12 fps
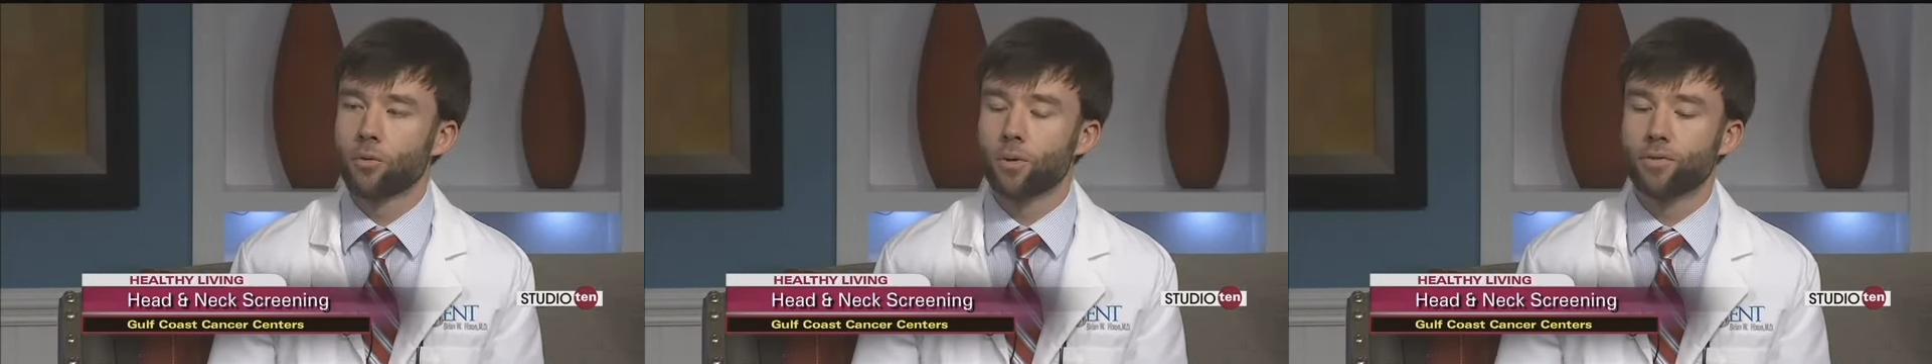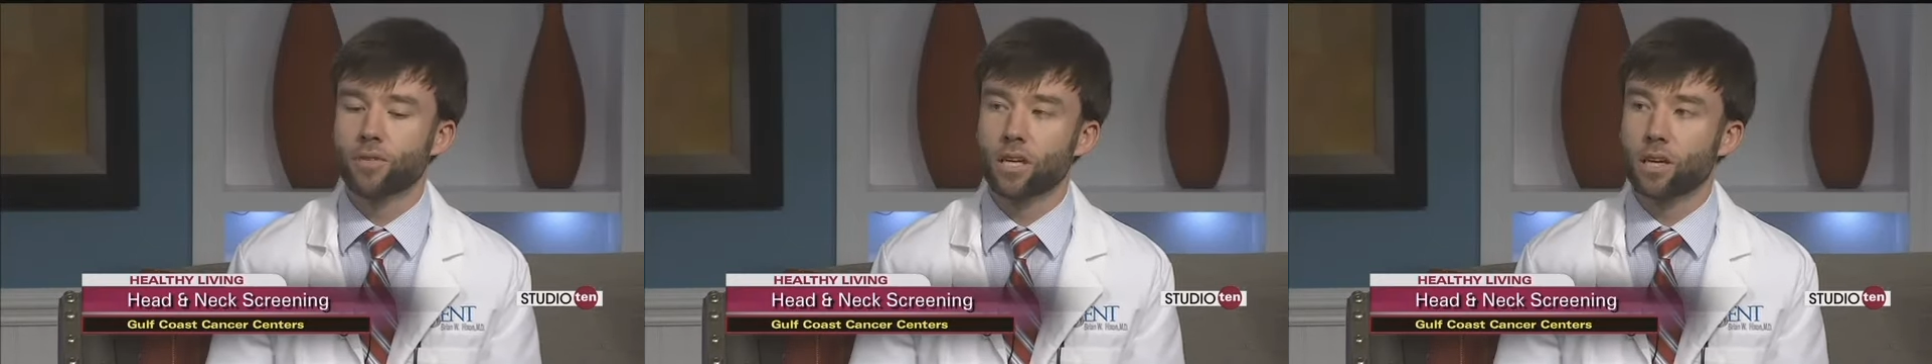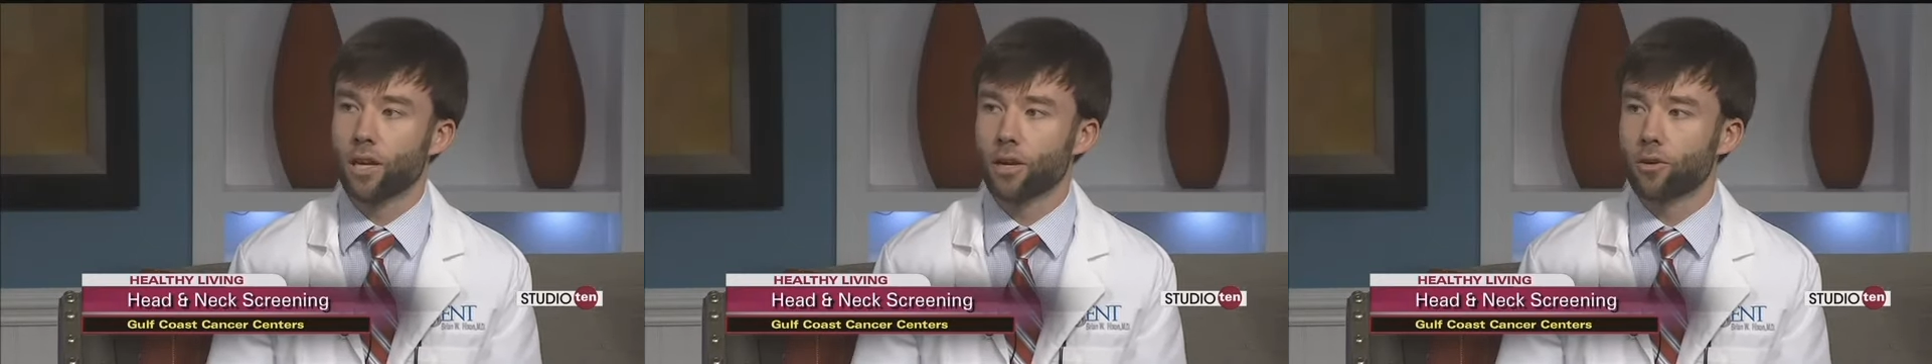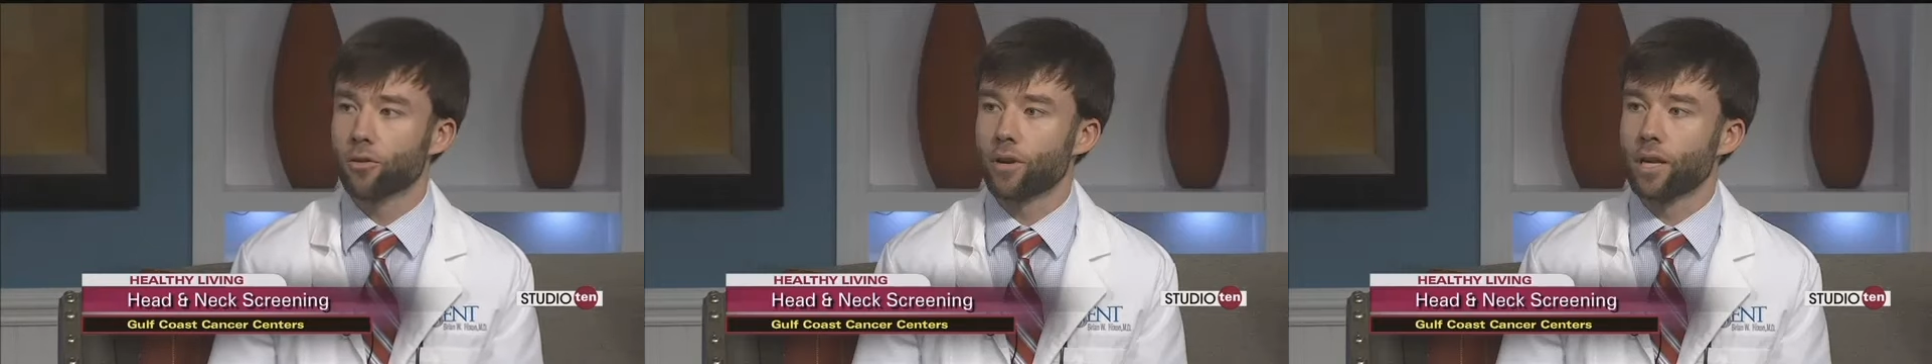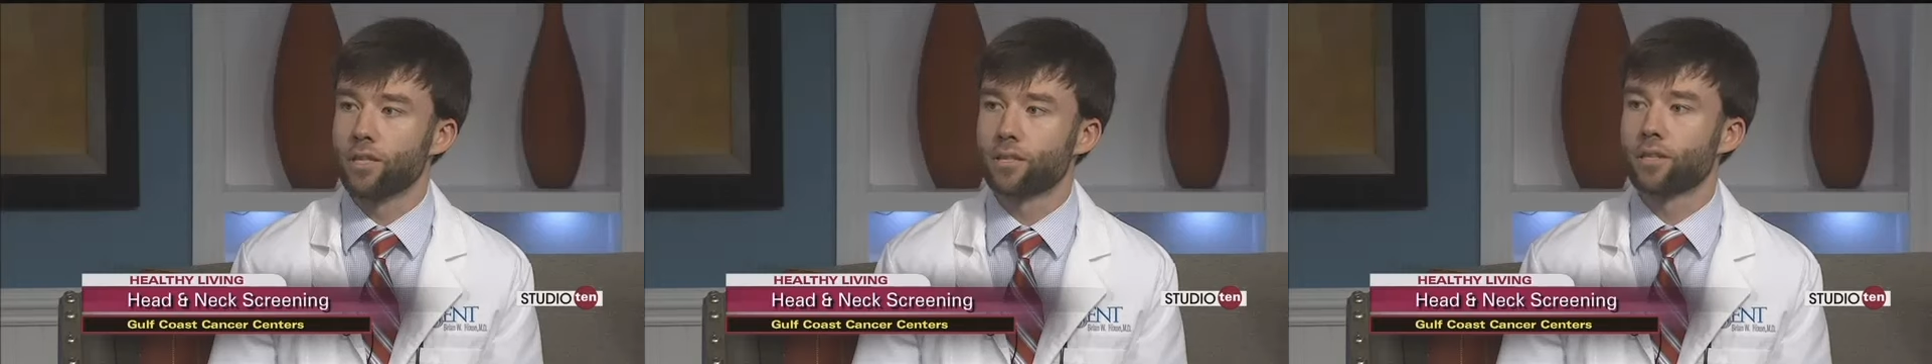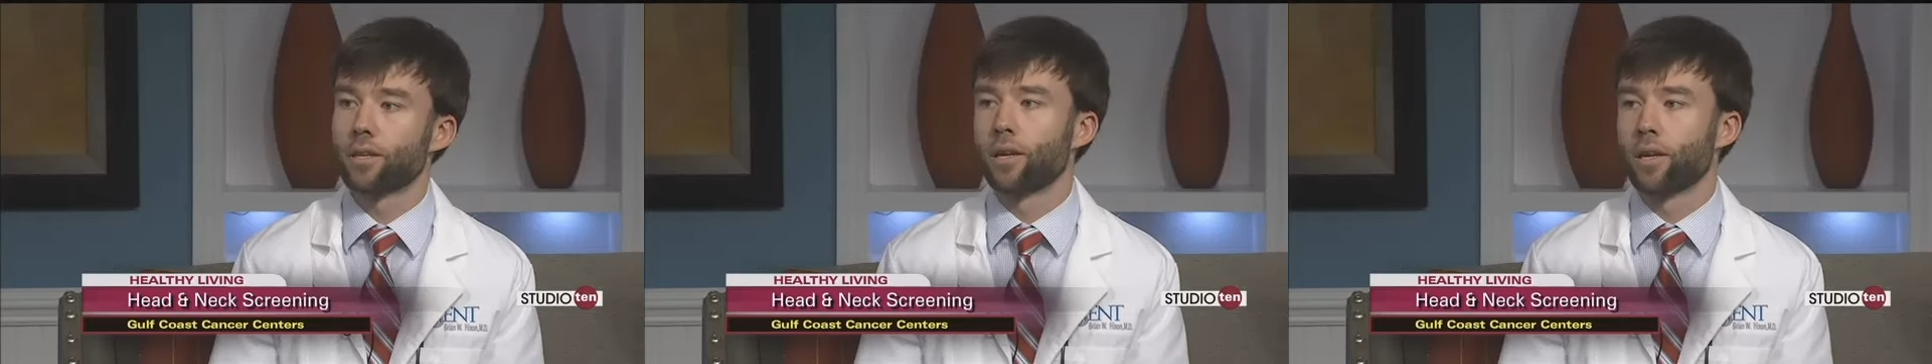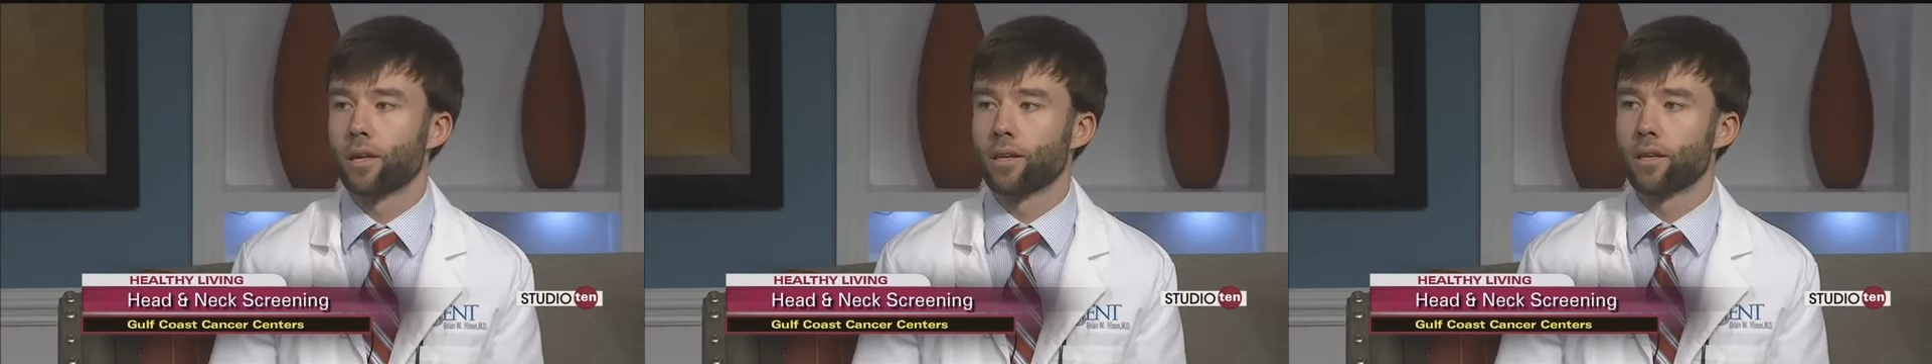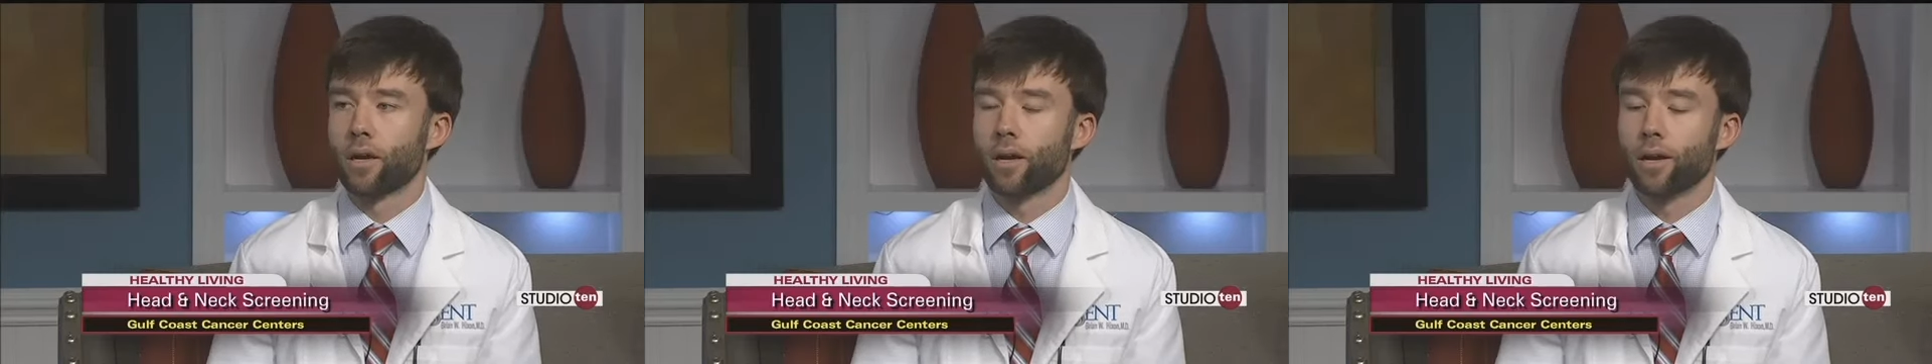we've seen an increase
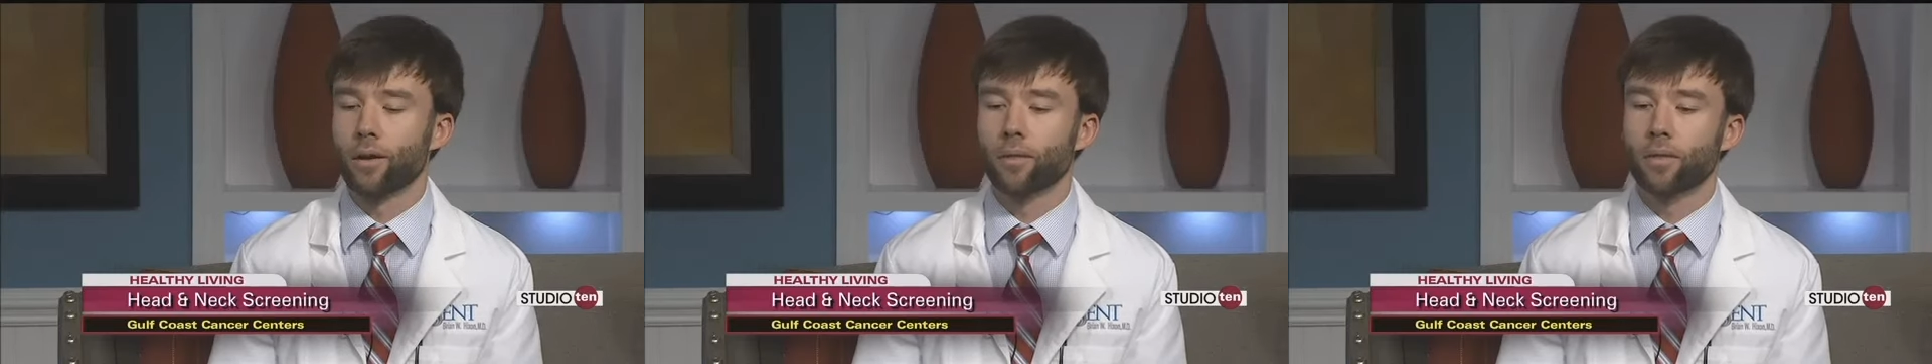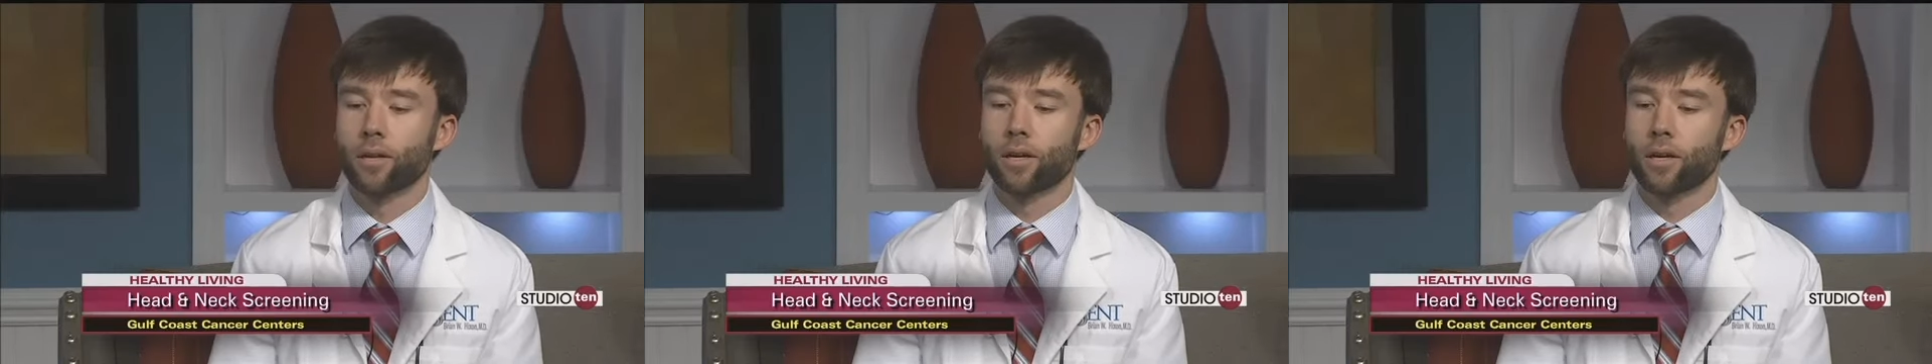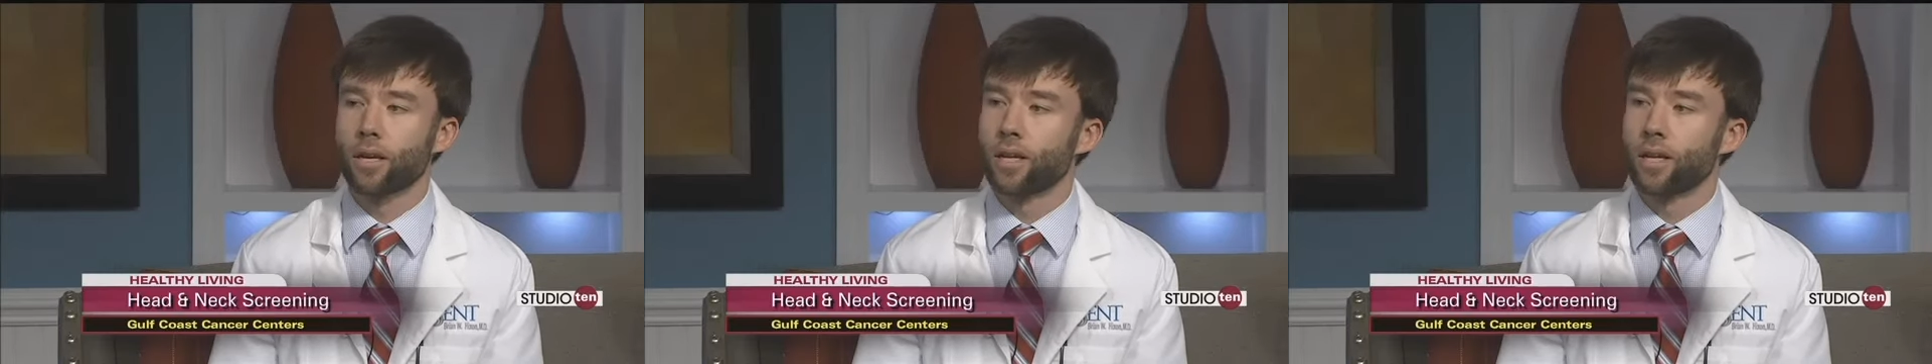in the